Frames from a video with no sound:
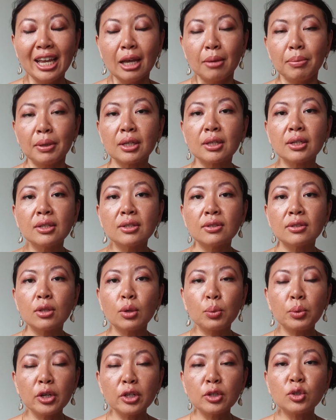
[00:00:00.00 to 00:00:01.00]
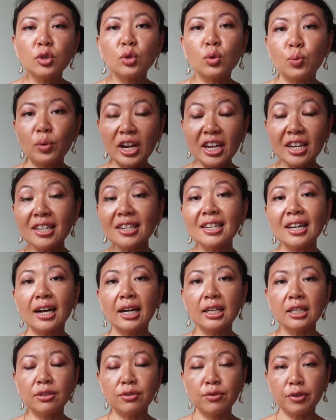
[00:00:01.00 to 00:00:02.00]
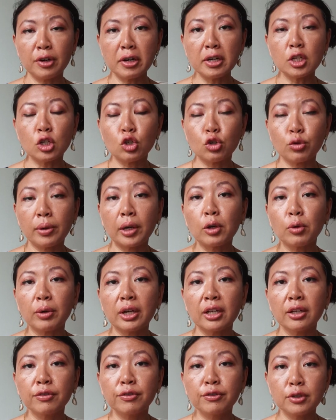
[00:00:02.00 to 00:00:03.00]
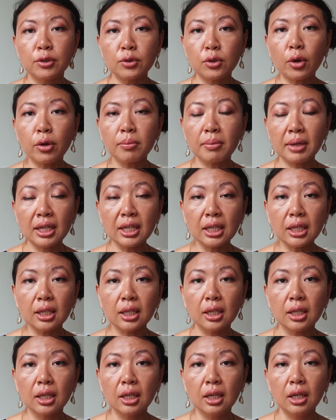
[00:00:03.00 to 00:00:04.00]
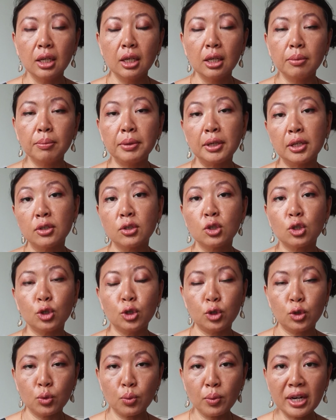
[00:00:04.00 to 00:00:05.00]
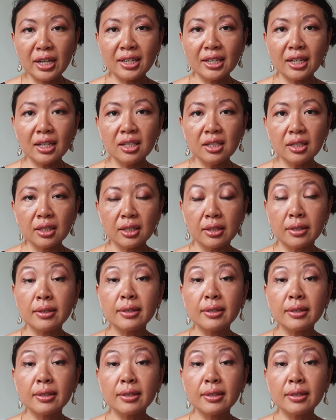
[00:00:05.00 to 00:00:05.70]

Because the word surrender is very triggering for so many. Because to surrender is